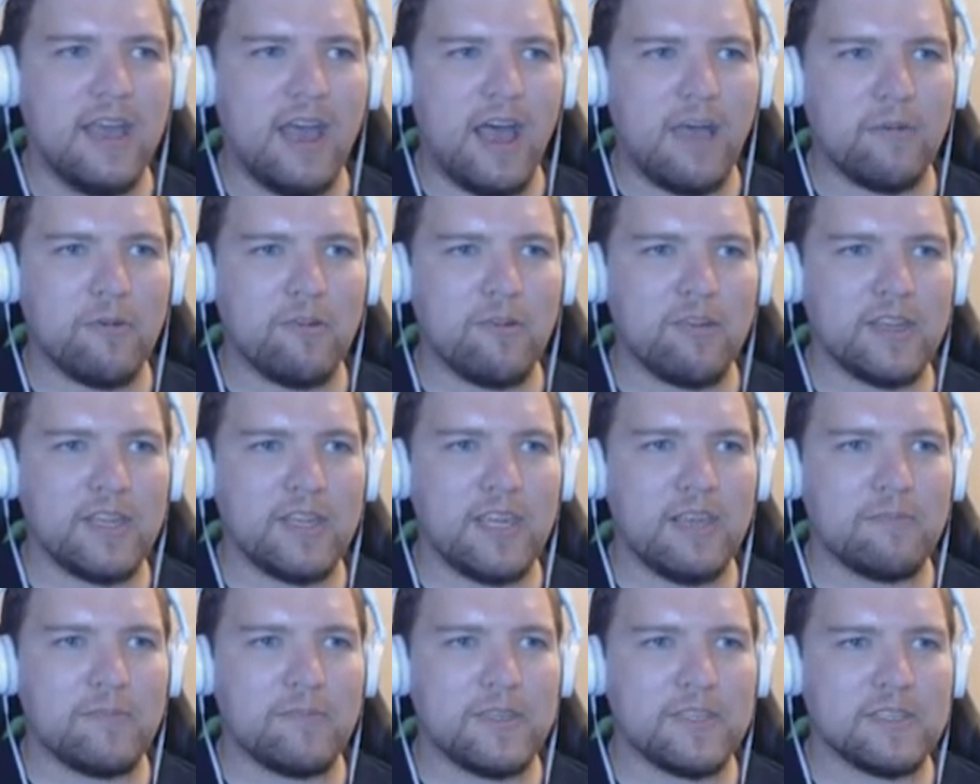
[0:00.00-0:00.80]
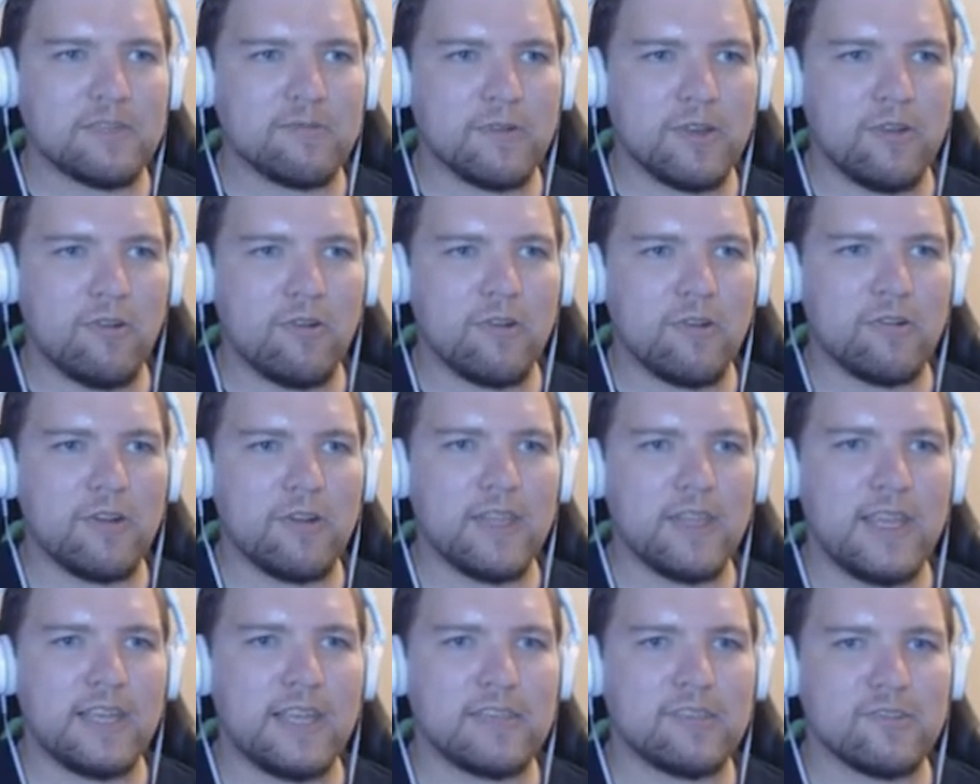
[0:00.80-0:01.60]
I'm going to keep this recorder
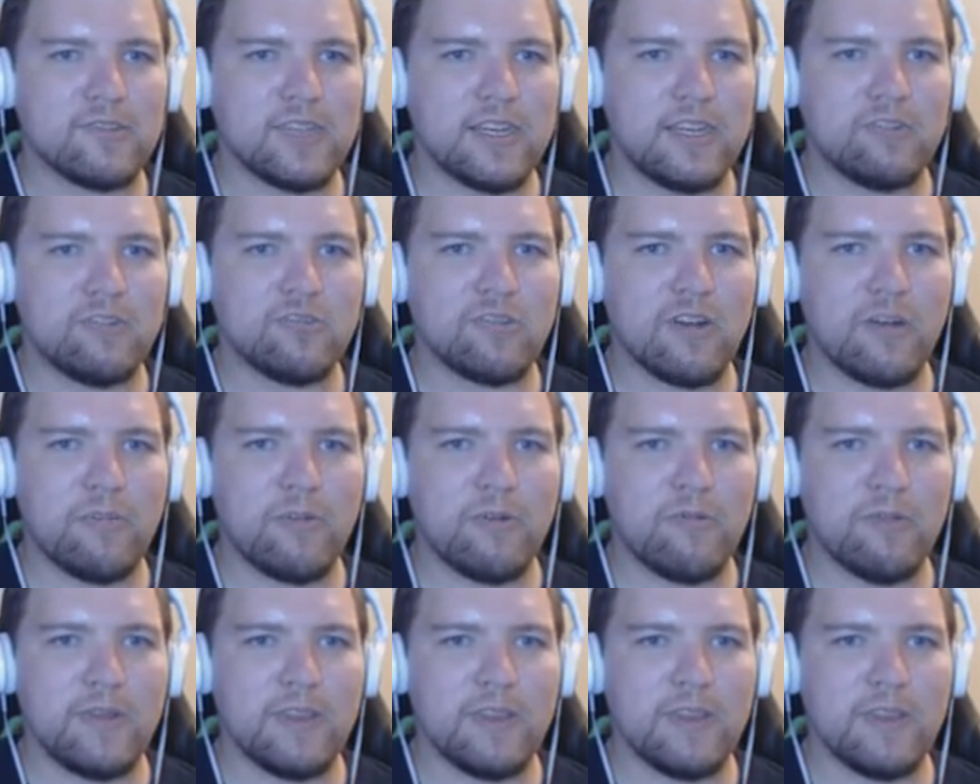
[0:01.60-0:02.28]
in case there's any trouble